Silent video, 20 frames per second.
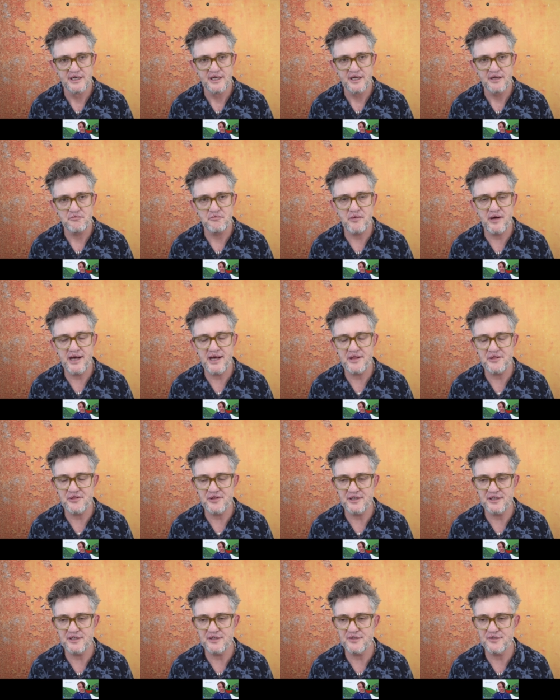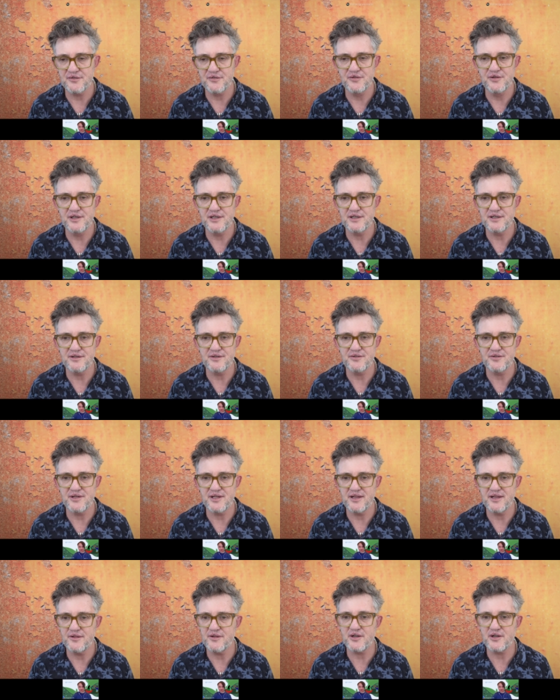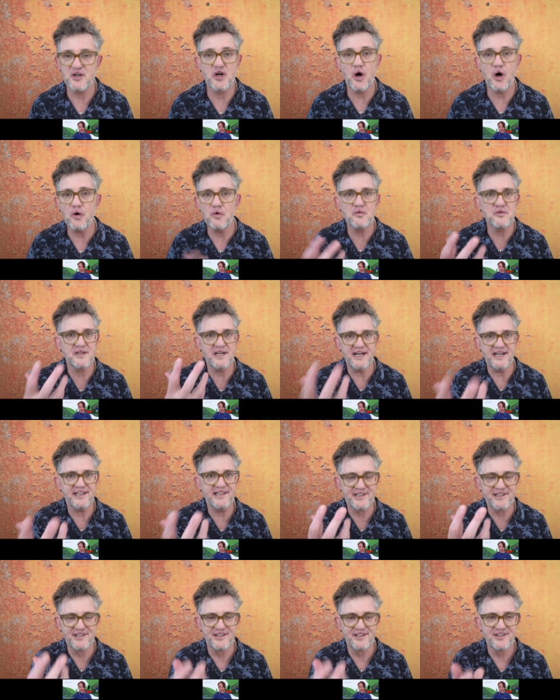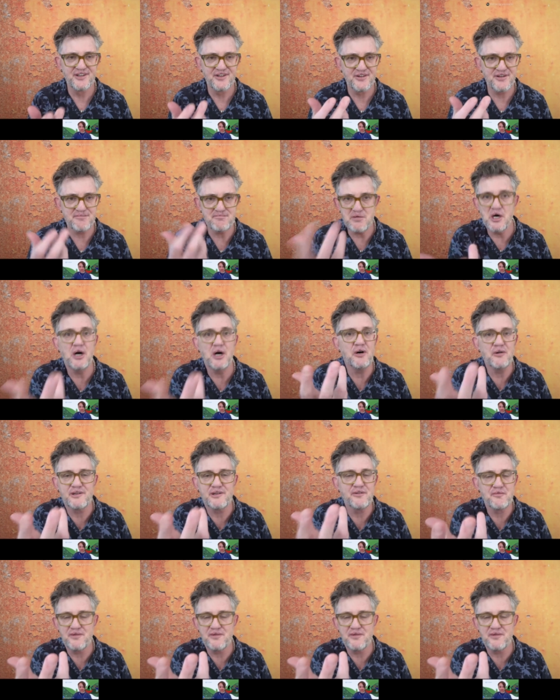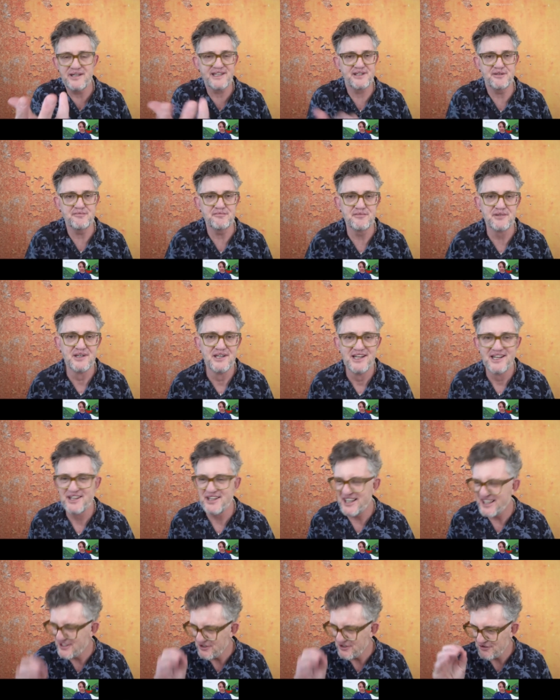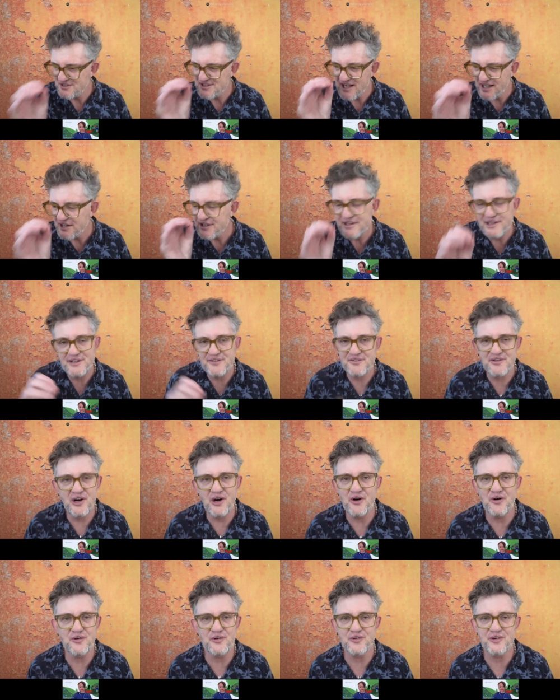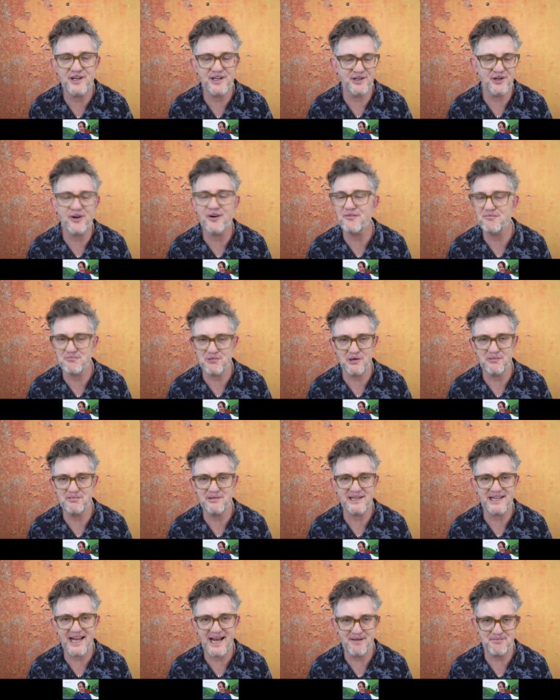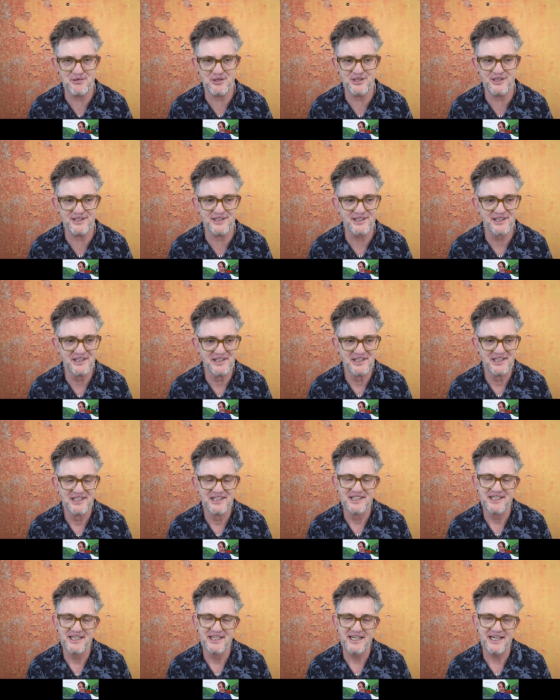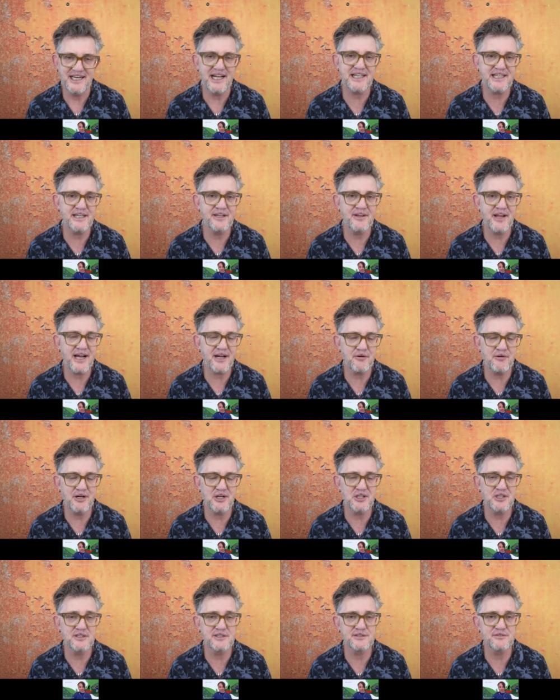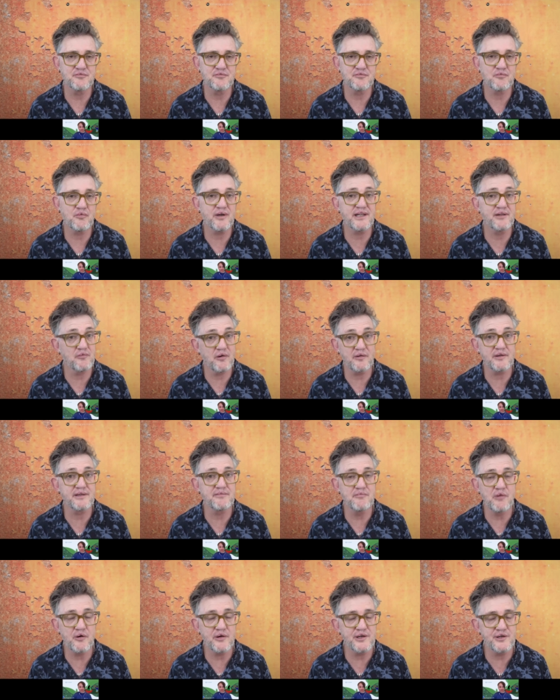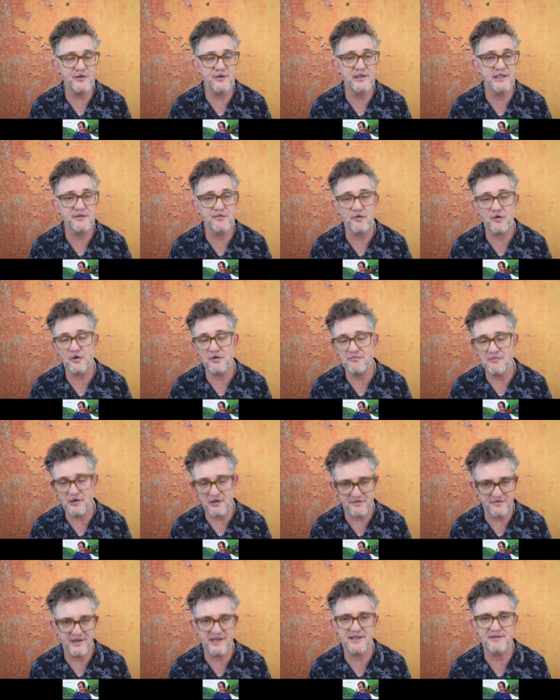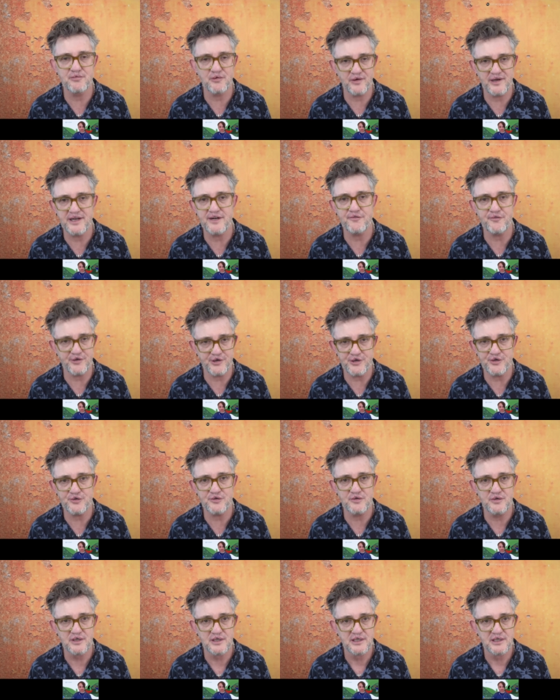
where the the the, the gold dust the pearls of wisdom, the little nuggets of gold are not properly captured. And asking that question, what, what was most useful or most valuable here for you,